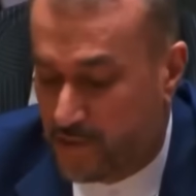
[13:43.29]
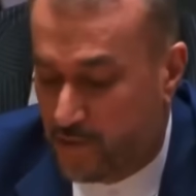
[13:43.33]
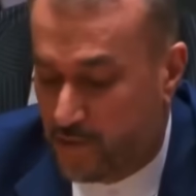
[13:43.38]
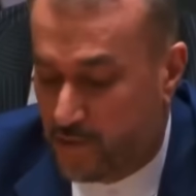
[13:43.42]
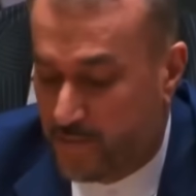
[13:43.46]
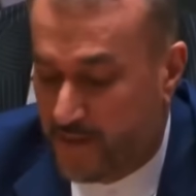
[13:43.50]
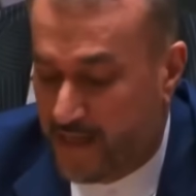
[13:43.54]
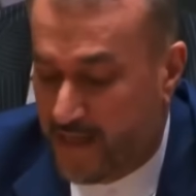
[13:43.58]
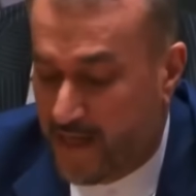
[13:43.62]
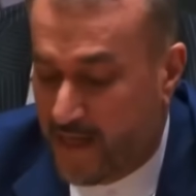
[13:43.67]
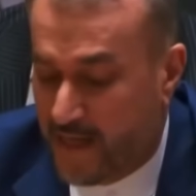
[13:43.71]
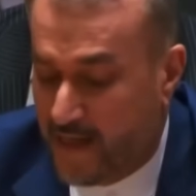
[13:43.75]

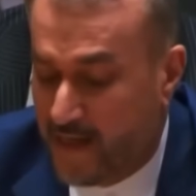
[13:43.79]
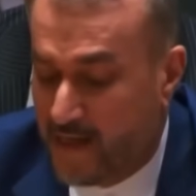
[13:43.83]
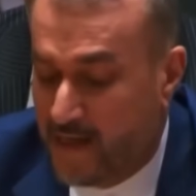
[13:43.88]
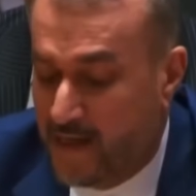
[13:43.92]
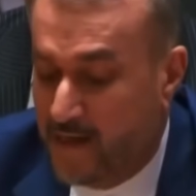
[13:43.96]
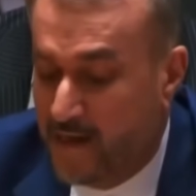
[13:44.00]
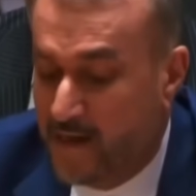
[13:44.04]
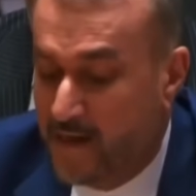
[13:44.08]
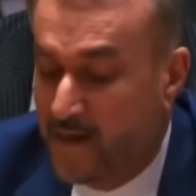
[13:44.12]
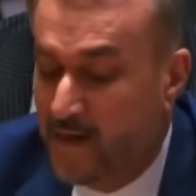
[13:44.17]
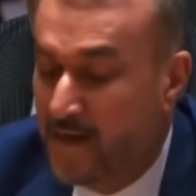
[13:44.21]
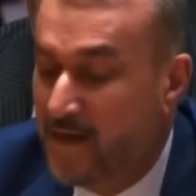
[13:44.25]

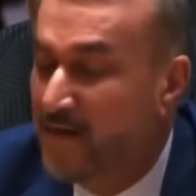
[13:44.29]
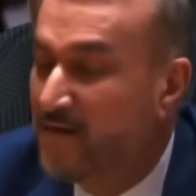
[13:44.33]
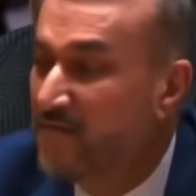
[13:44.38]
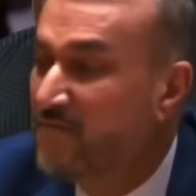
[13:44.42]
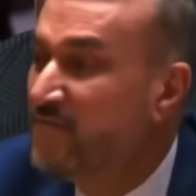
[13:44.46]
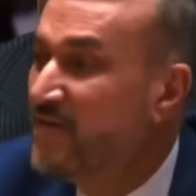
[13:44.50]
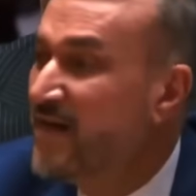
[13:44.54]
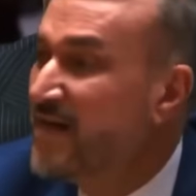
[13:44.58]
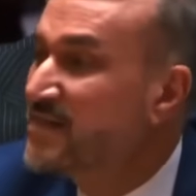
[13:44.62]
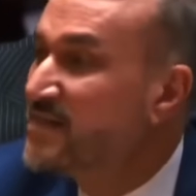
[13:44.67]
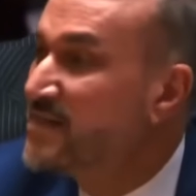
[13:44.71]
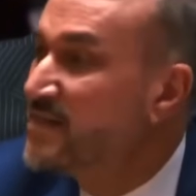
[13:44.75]
principles of
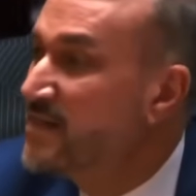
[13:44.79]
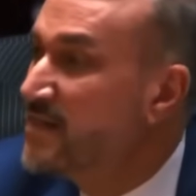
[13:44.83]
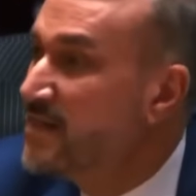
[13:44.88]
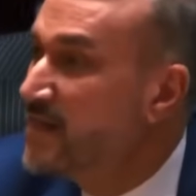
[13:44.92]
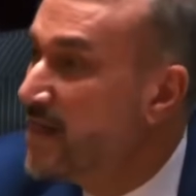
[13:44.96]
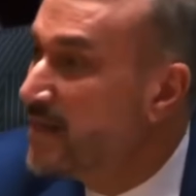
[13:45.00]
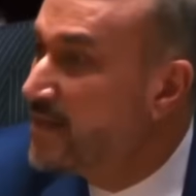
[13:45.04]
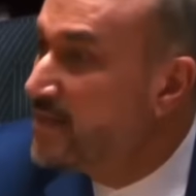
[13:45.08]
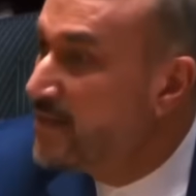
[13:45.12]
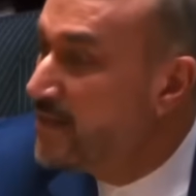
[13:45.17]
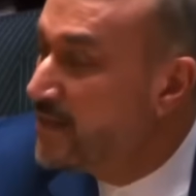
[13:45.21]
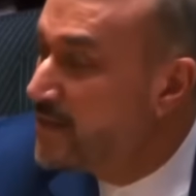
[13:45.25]
international
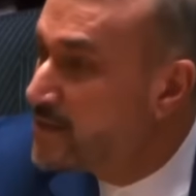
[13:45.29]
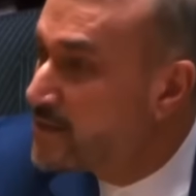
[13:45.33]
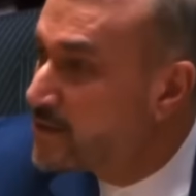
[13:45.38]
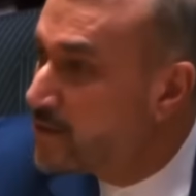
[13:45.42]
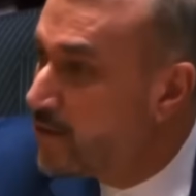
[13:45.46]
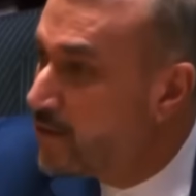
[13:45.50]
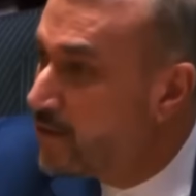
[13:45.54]
law,